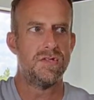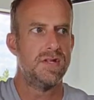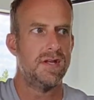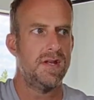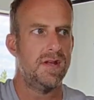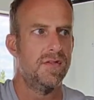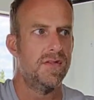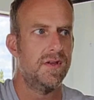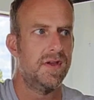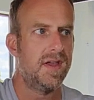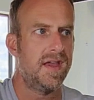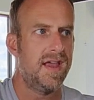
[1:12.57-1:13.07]

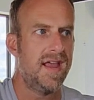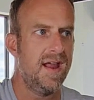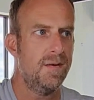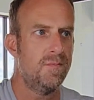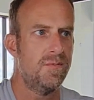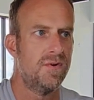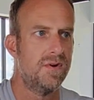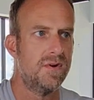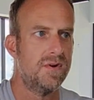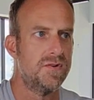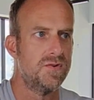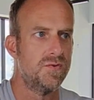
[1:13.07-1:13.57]
see the
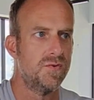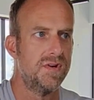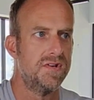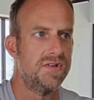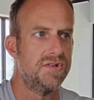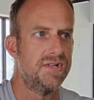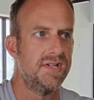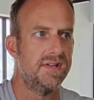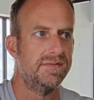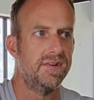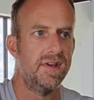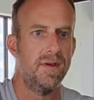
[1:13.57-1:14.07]
camera is
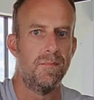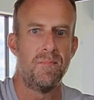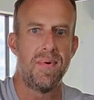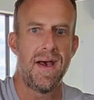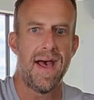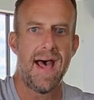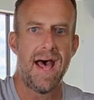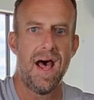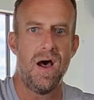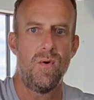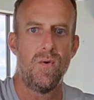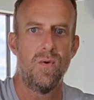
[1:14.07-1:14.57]
receiving
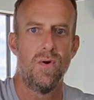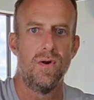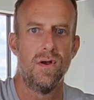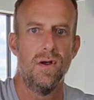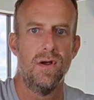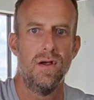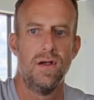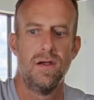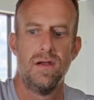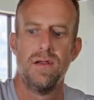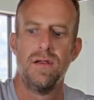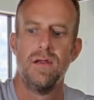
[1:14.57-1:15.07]

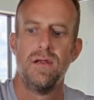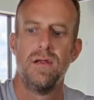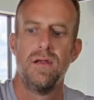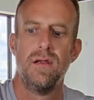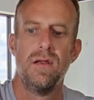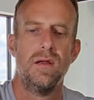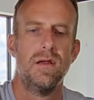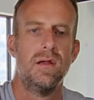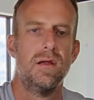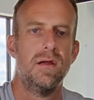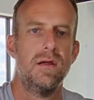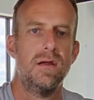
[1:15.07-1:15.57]
power
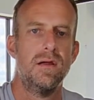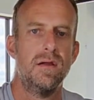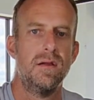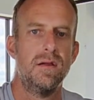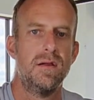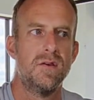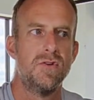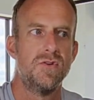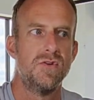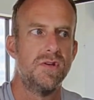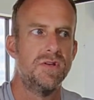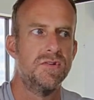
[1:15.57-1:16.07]

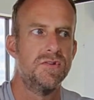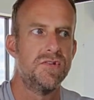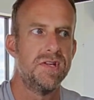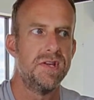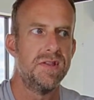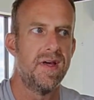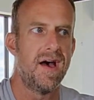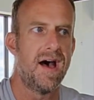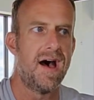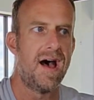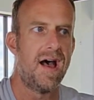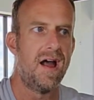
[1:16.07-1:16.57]
because you can
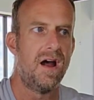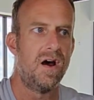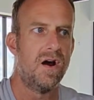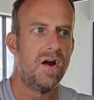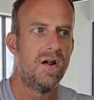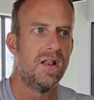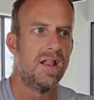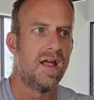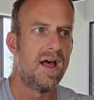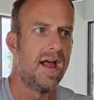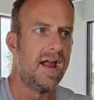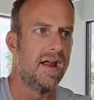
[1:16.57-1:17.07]
see the
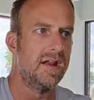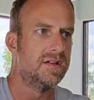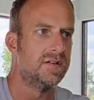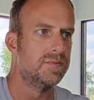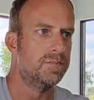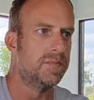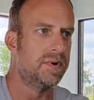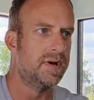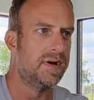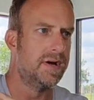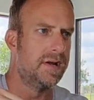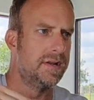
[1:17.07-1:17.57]
IR light.
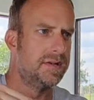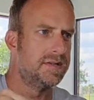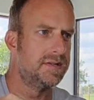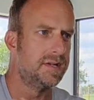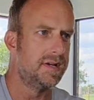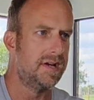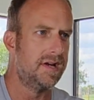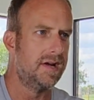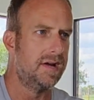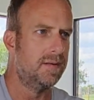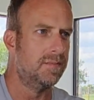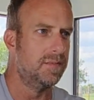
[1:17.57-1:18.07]
But
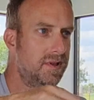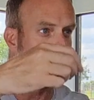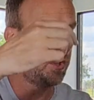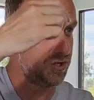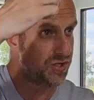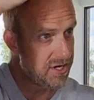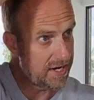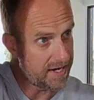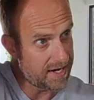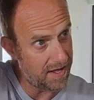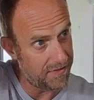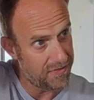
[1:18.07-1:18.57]
let's
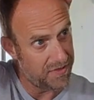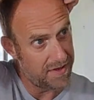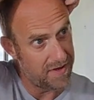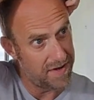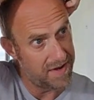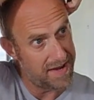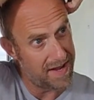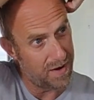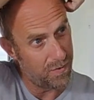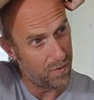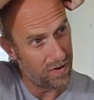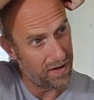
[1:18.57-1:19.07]
check out the
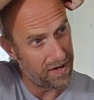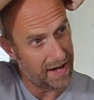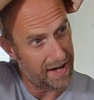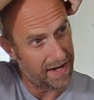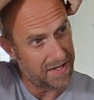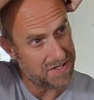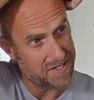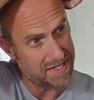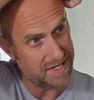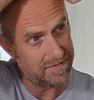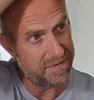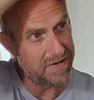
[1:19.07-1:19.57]
network
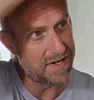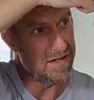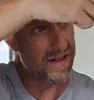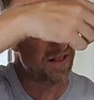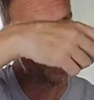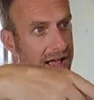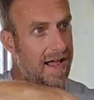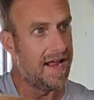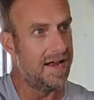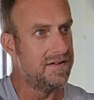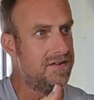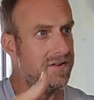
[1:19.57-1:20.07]
activity
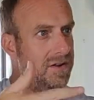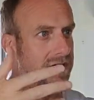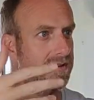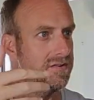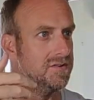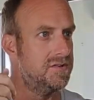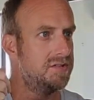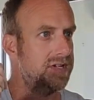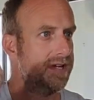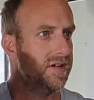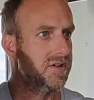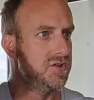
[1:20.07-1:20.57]
light. You
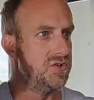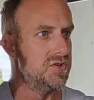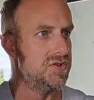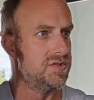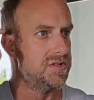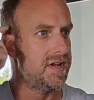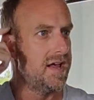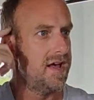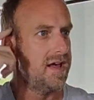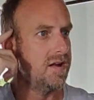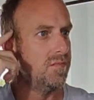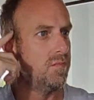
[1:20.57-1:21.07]
can see it
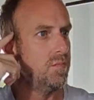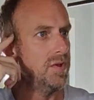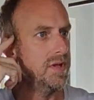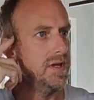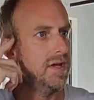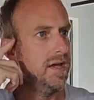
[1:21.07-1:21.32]
just kind of